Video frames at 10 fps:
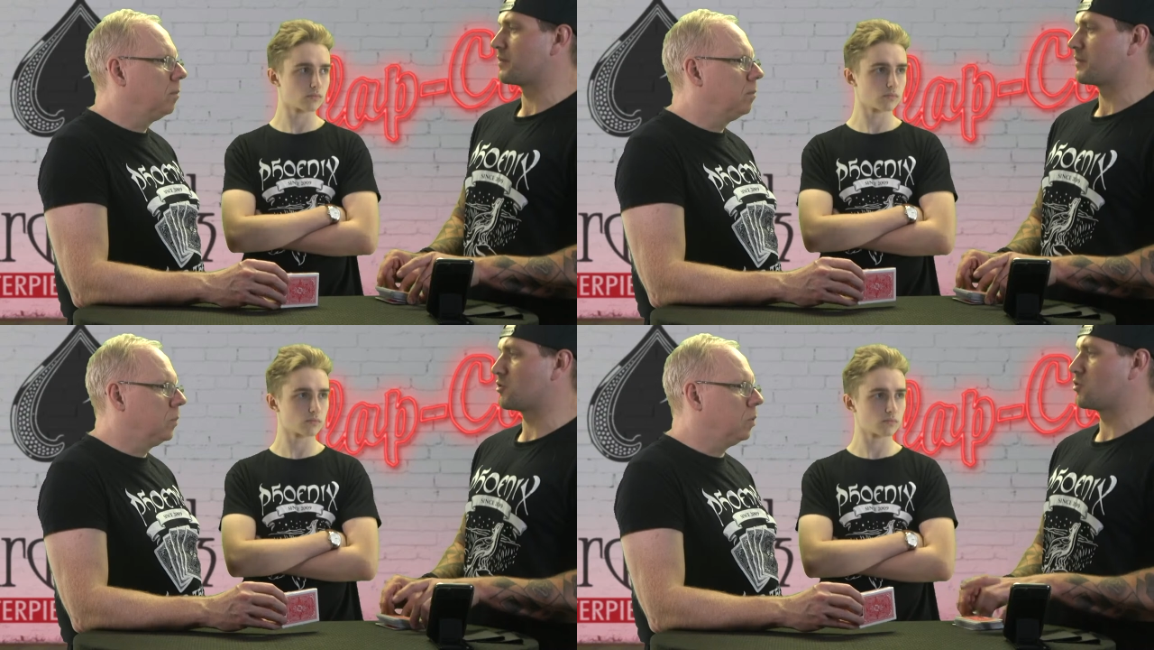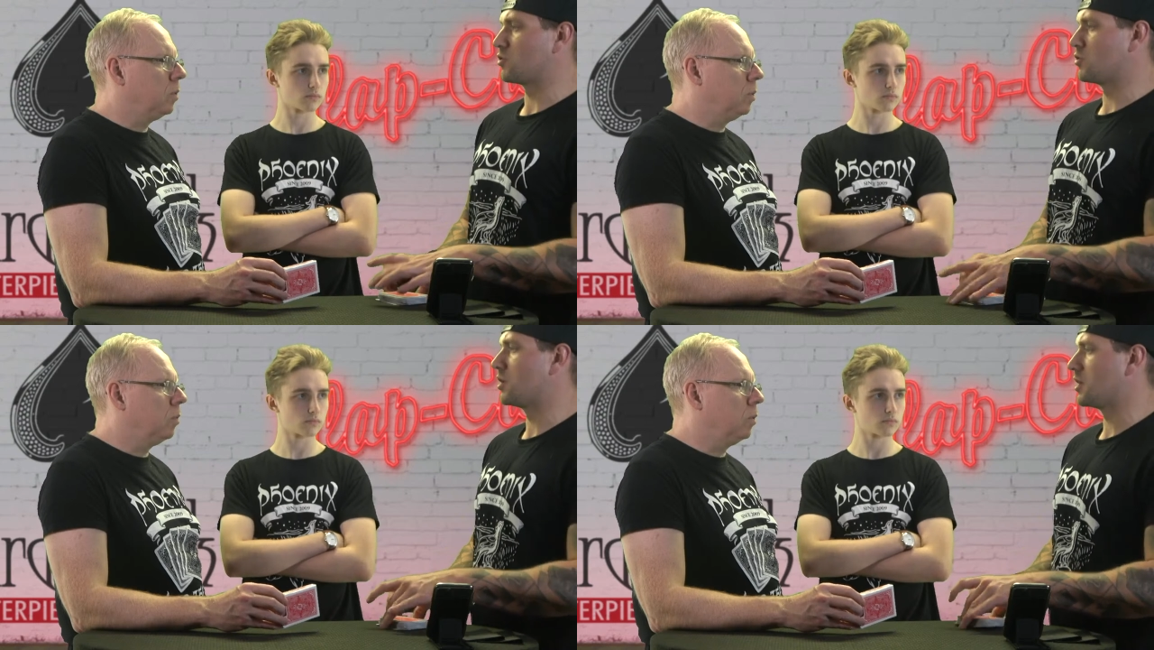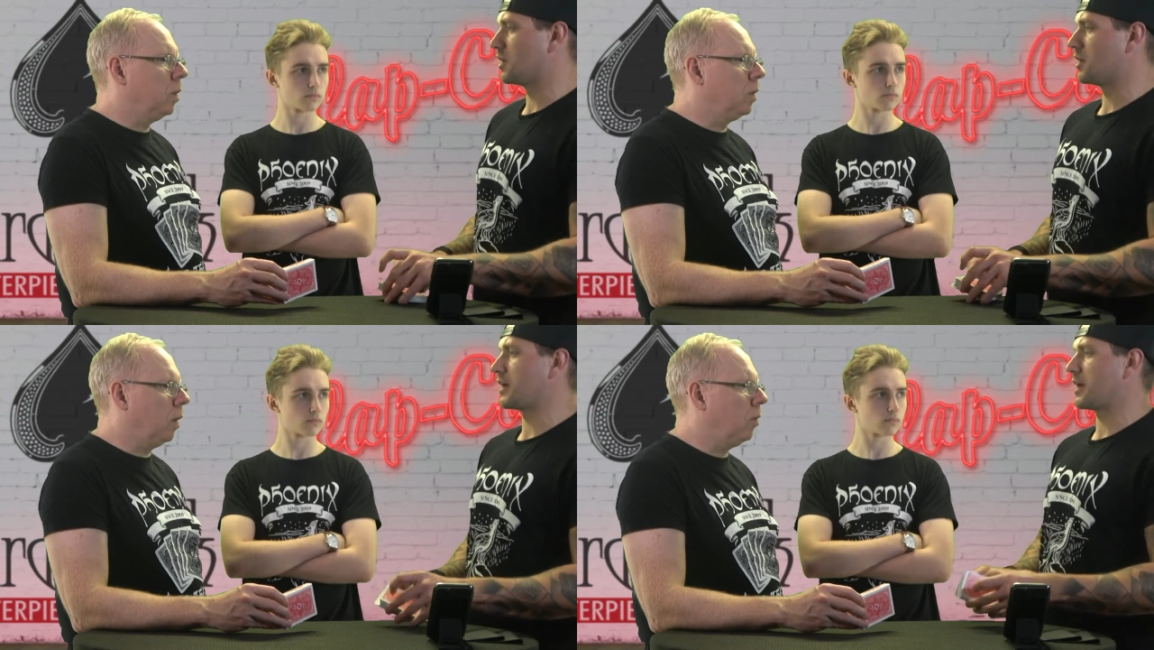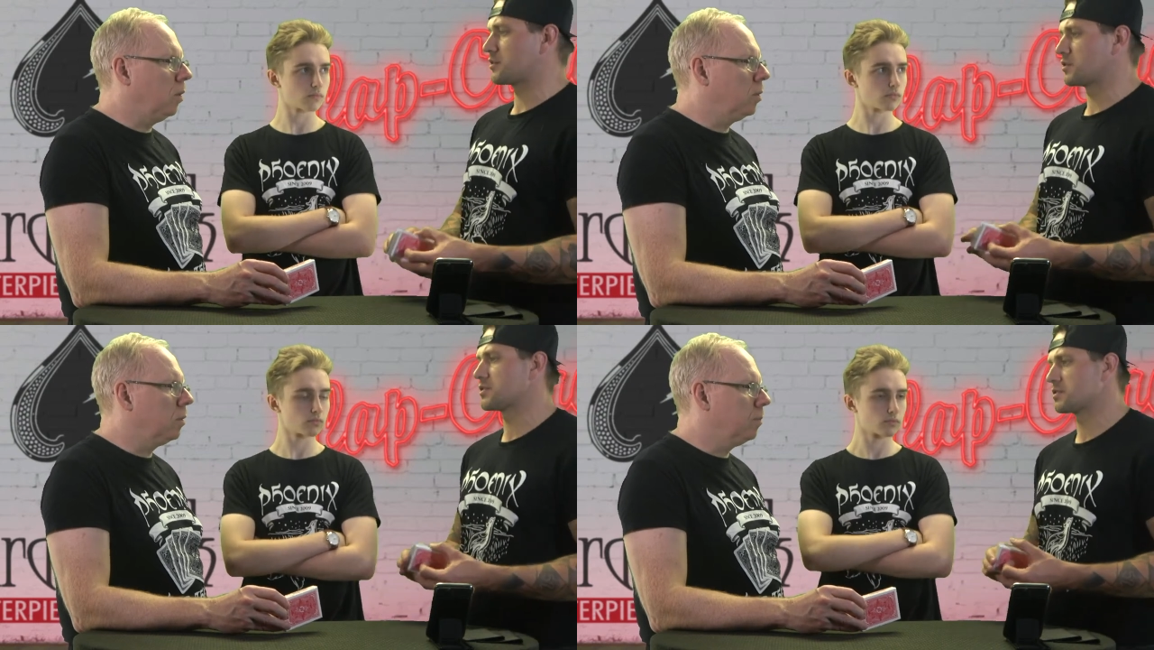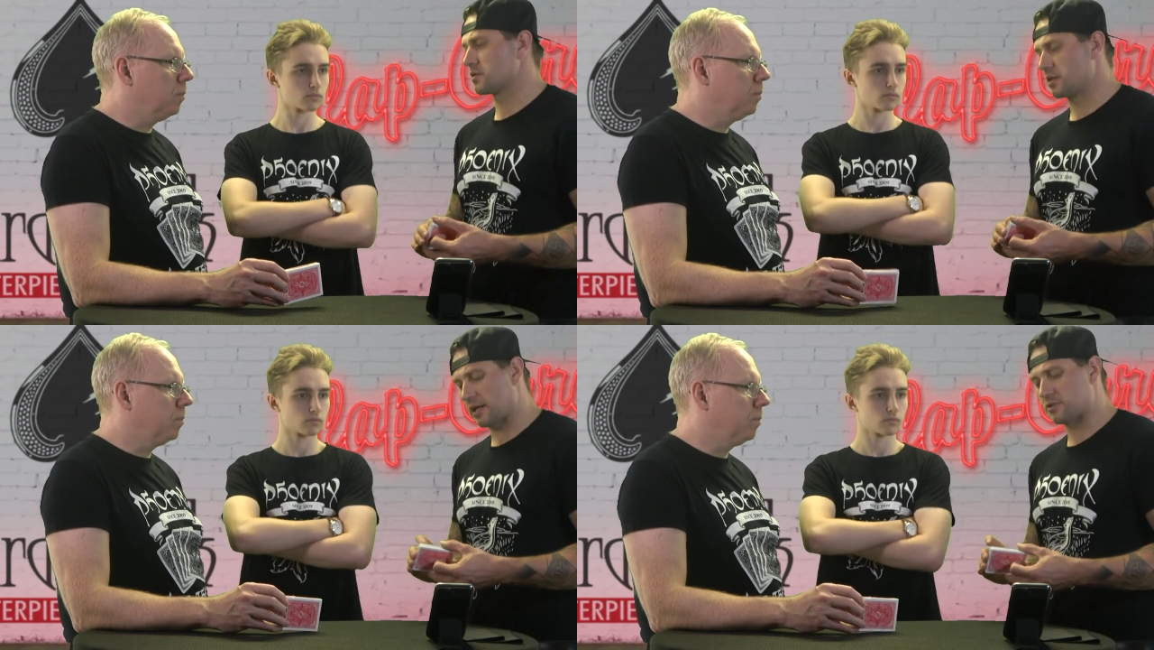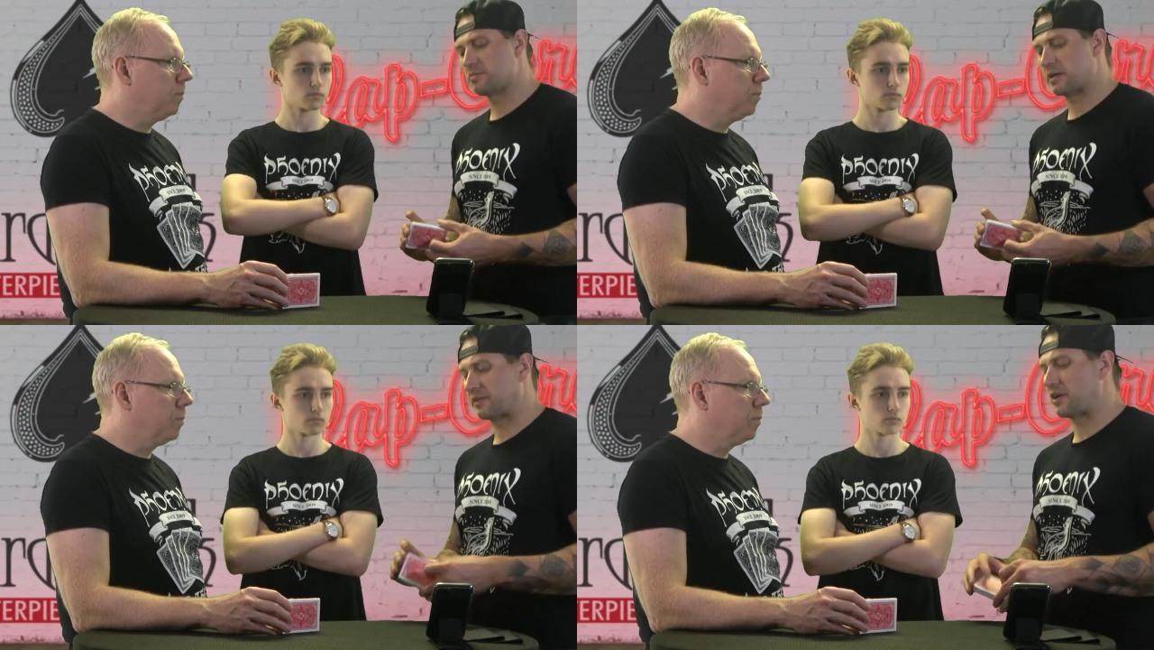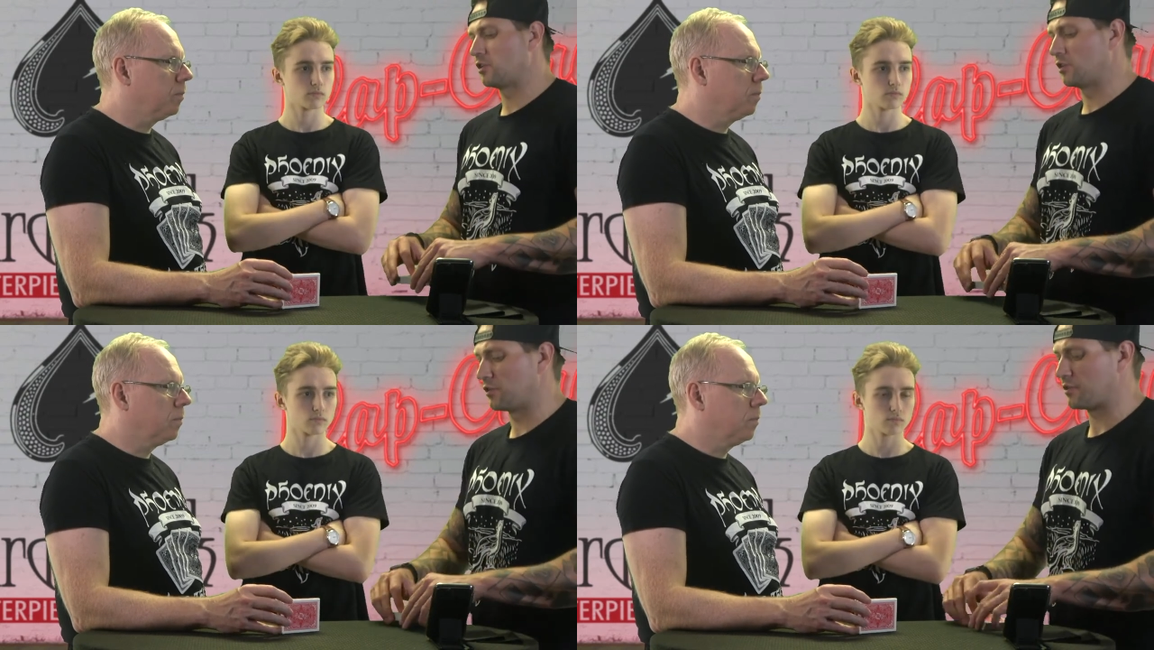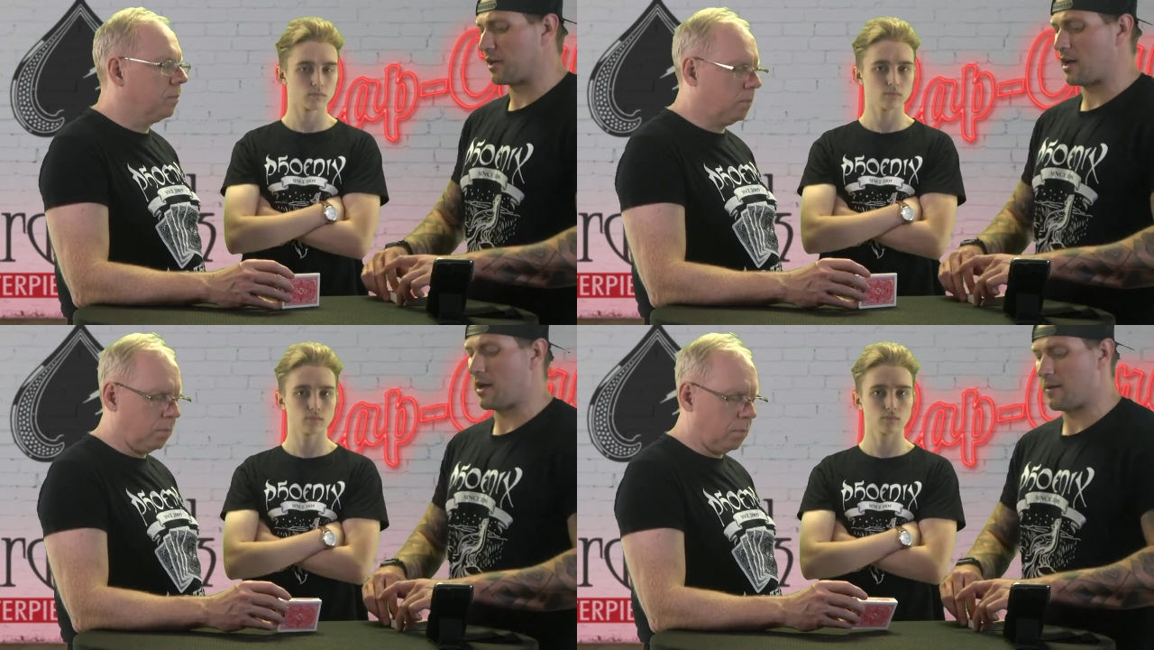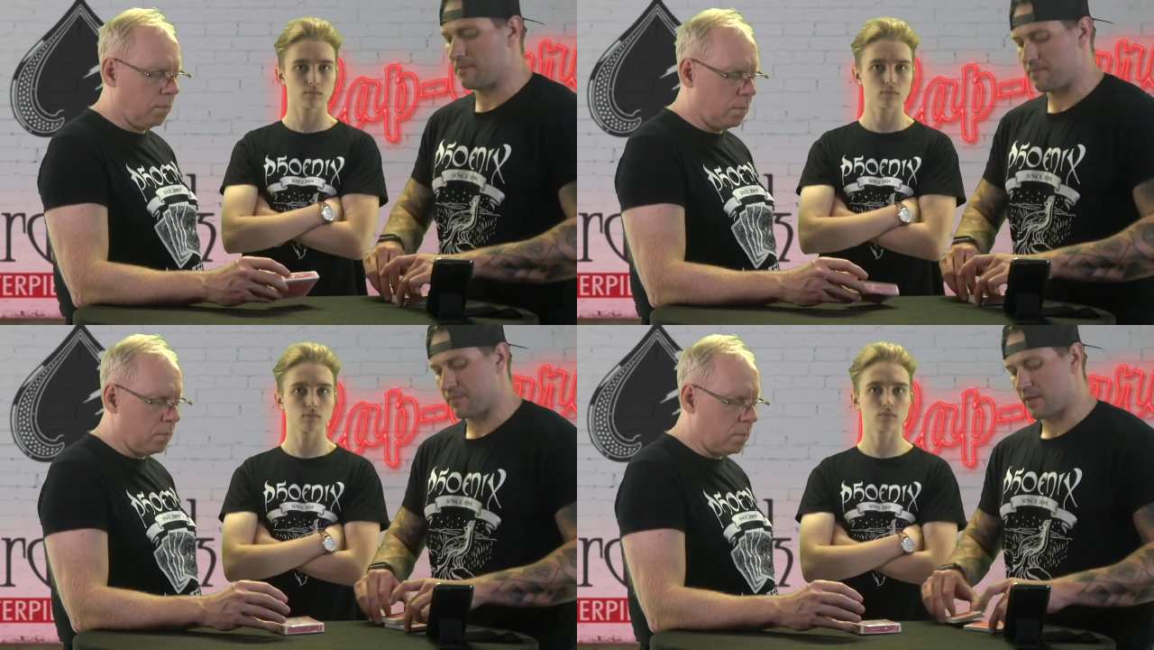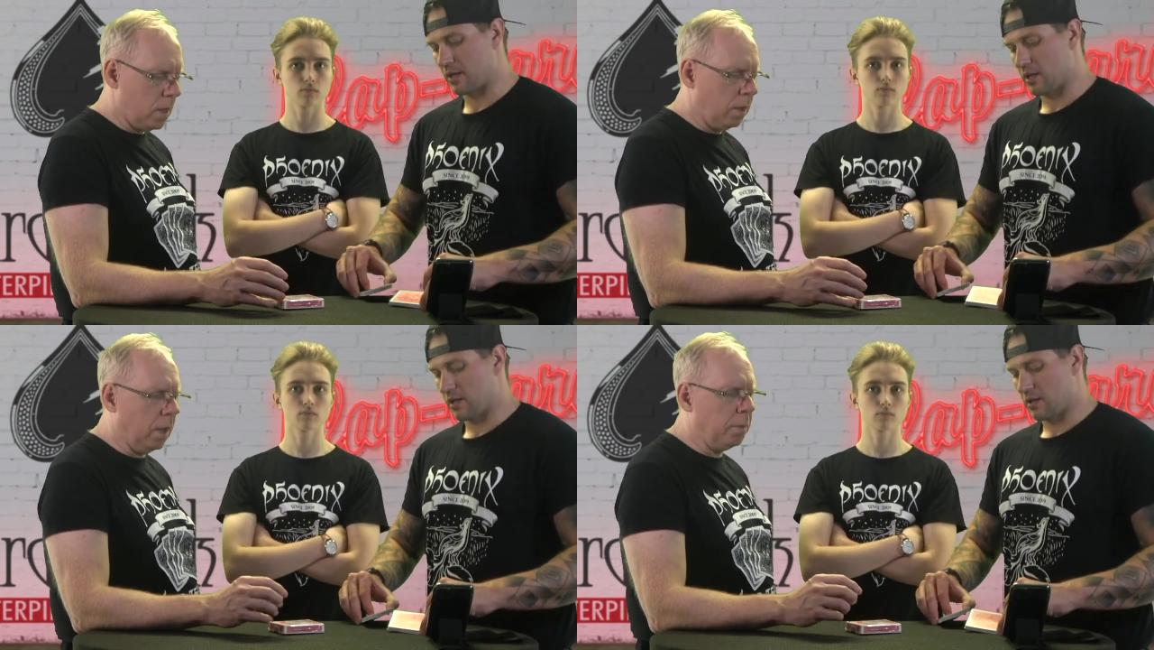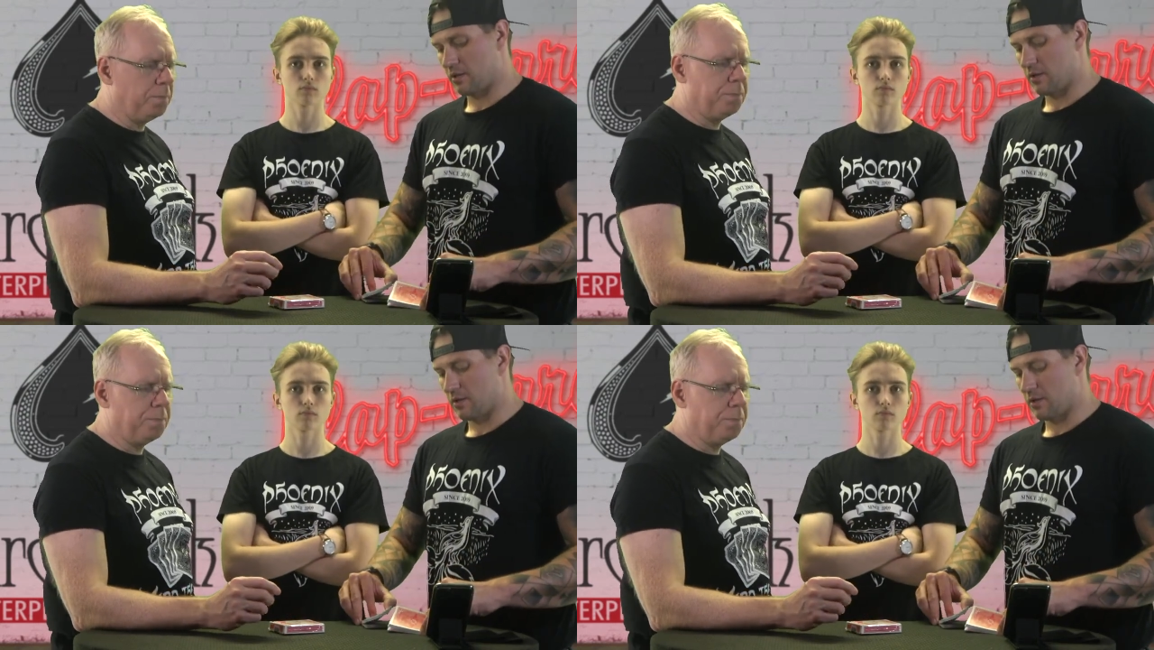Speaker 1: to, to do, to a, a, download. Yeah, to, to, yeah, to make a download. Um, yeah.